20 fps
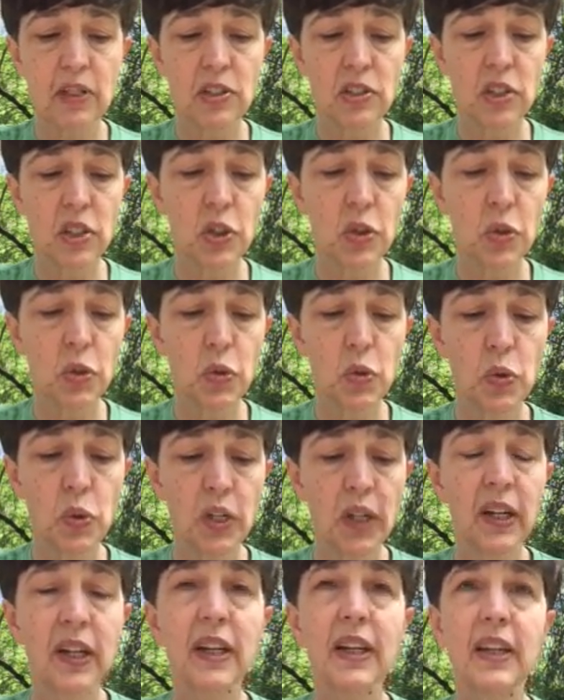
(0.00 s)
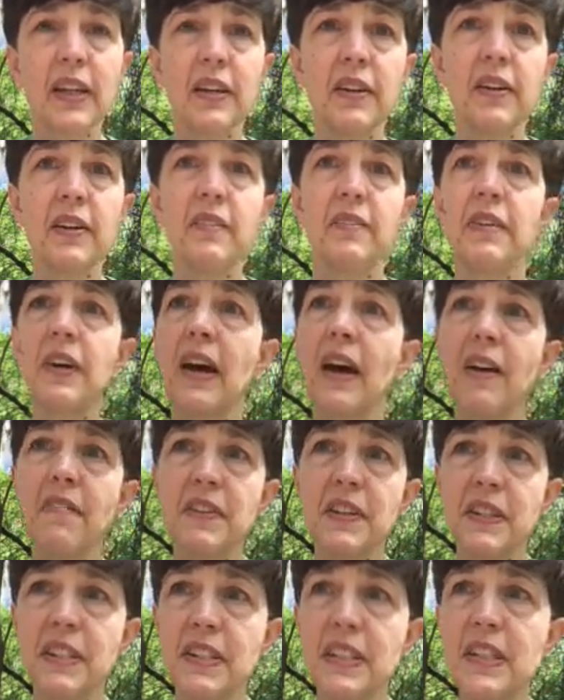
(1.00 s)
to give
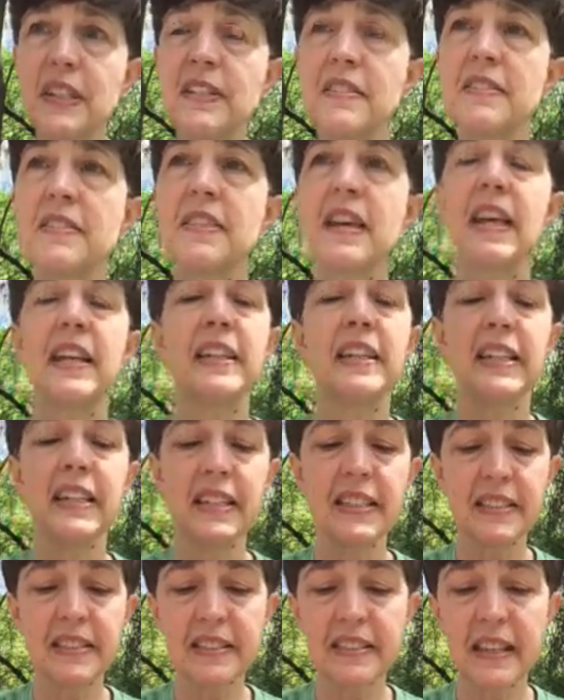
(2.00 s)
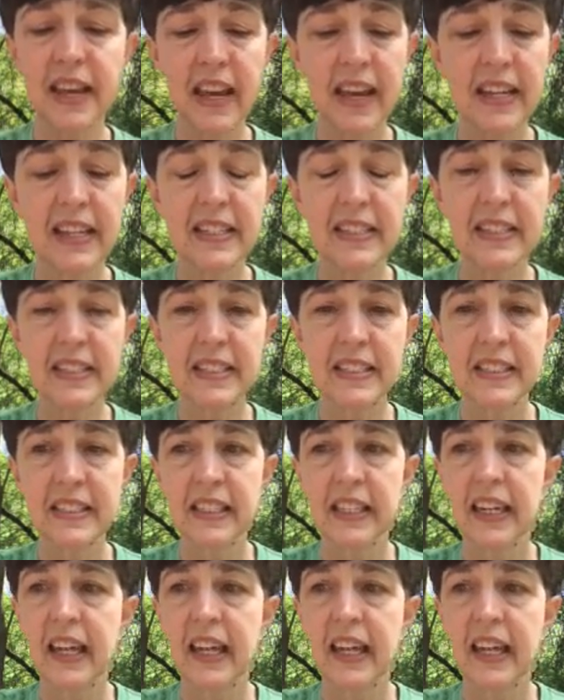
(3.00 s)
evidence and insight